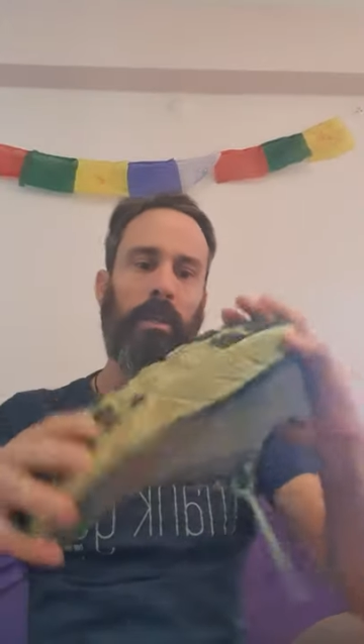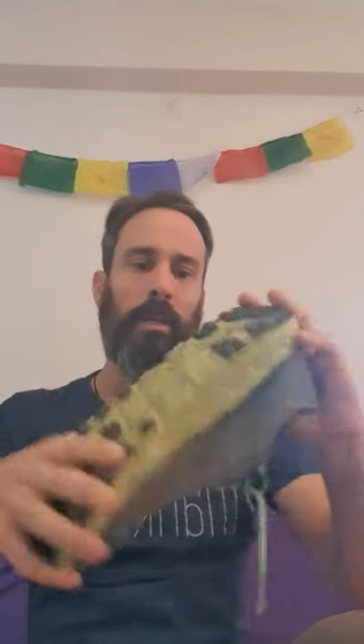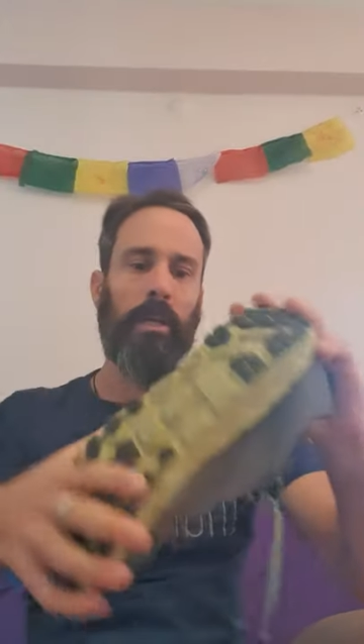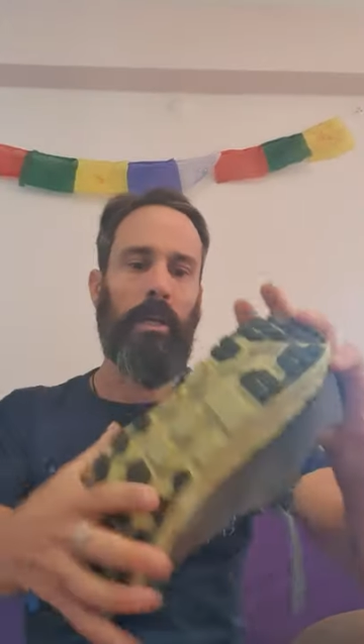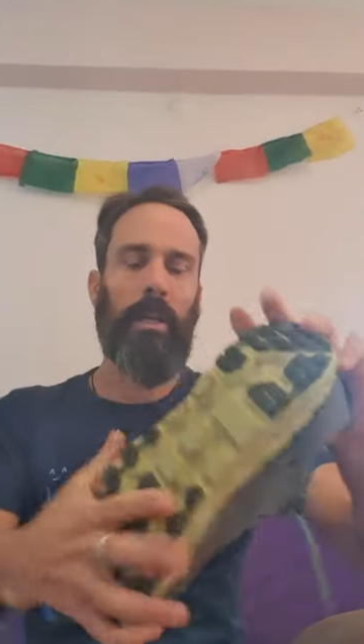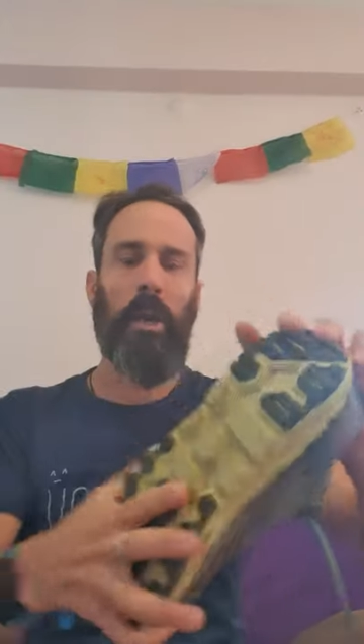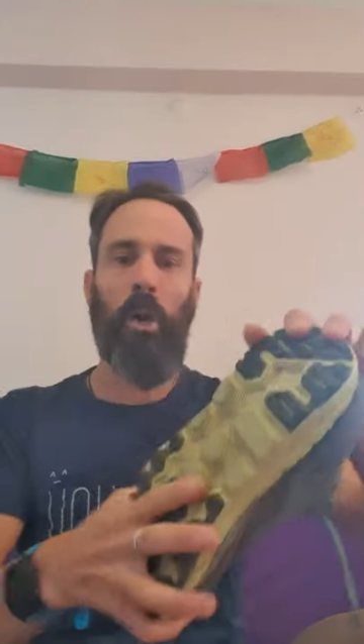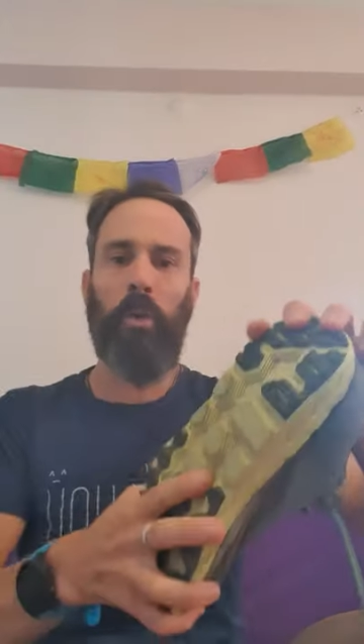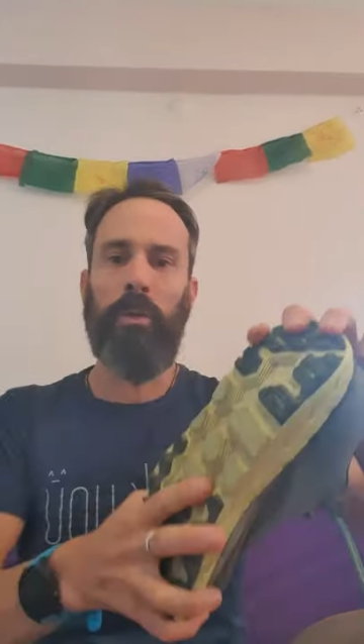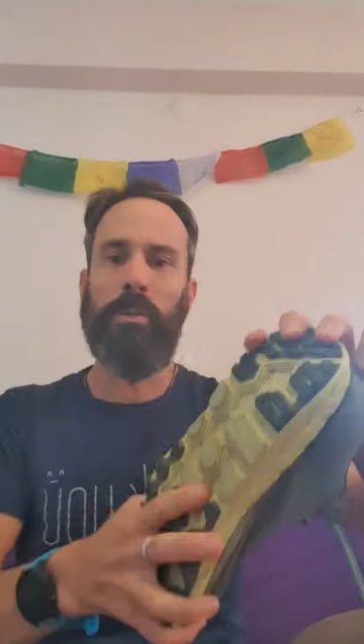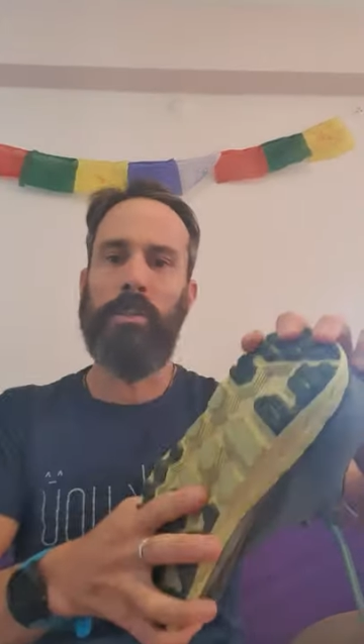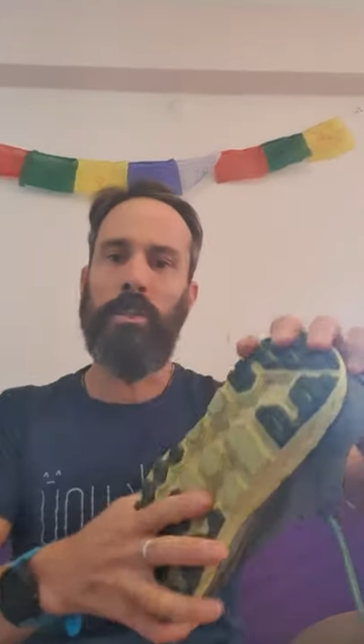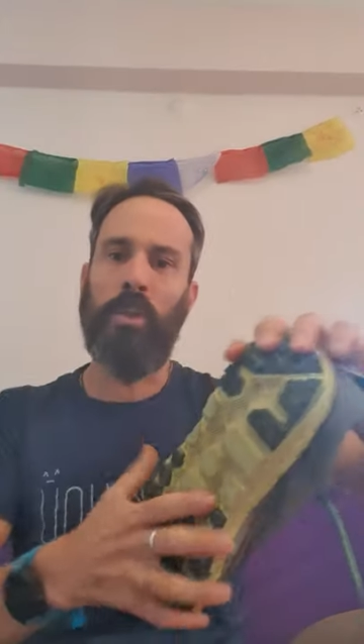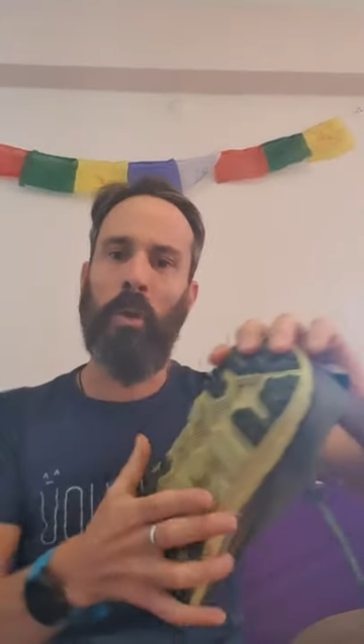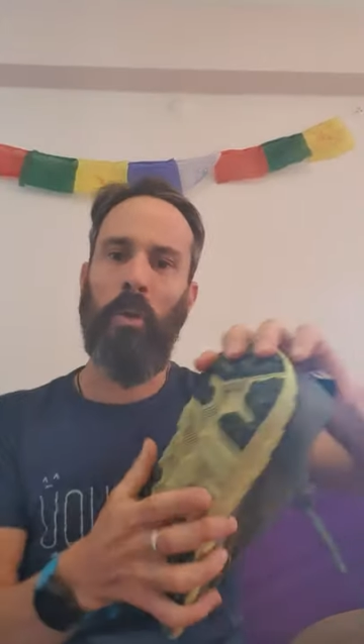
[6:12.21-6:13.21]
Uh, Hoka
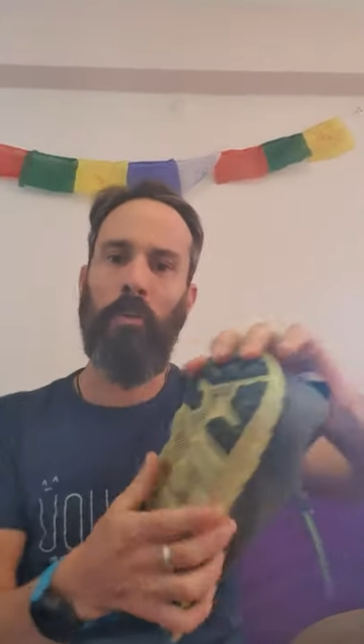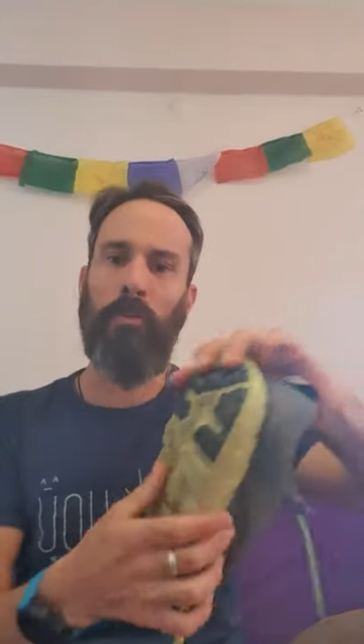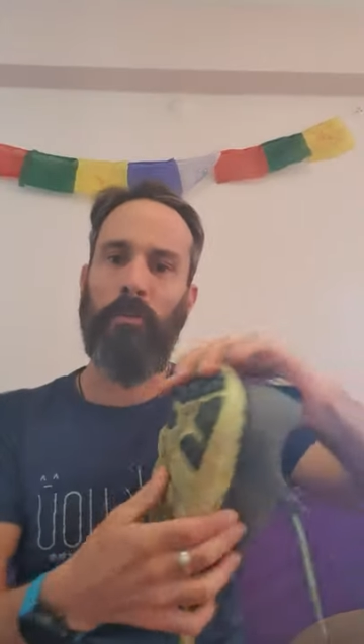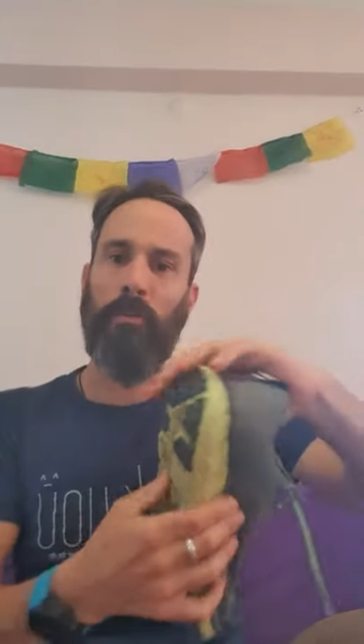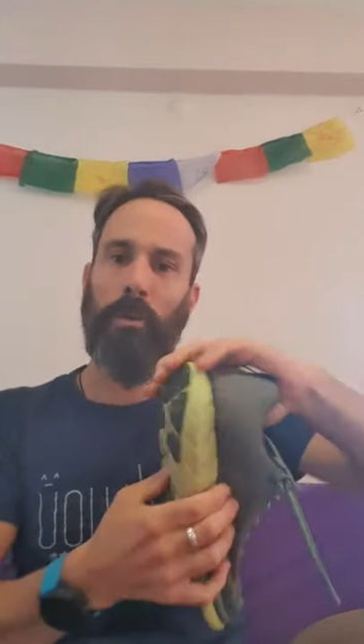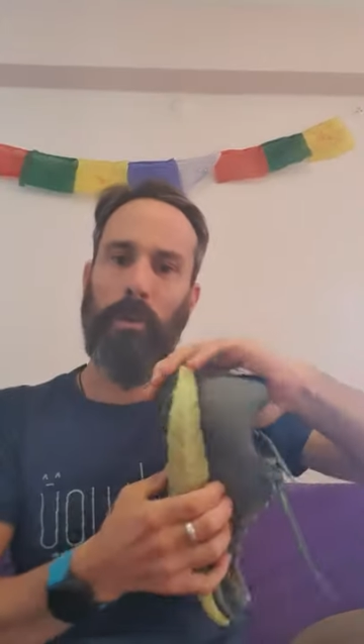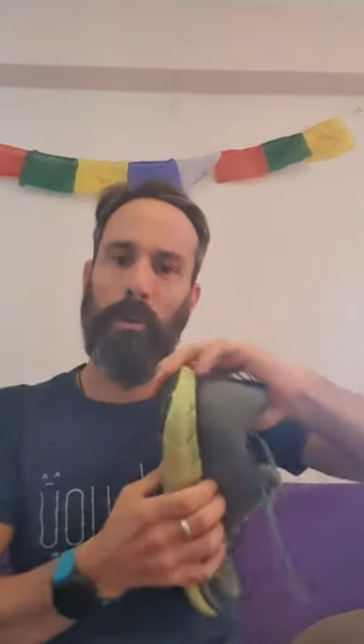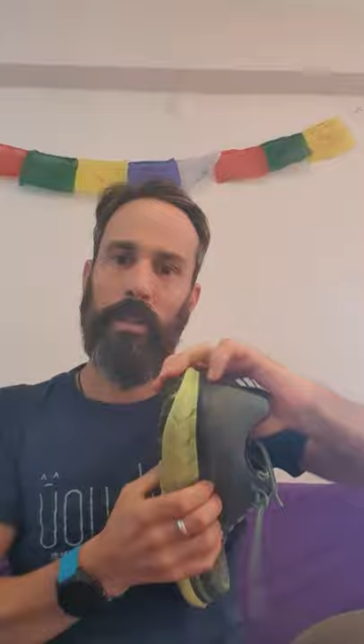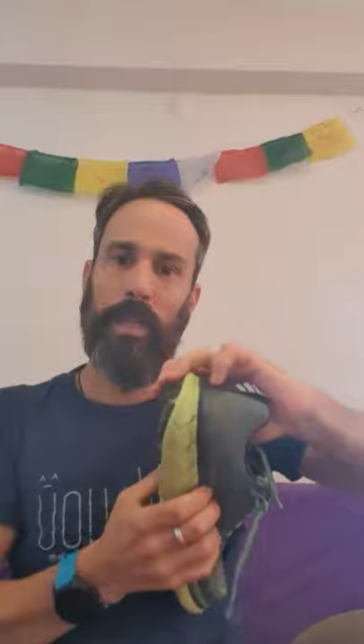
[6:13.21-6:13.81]
is known for it.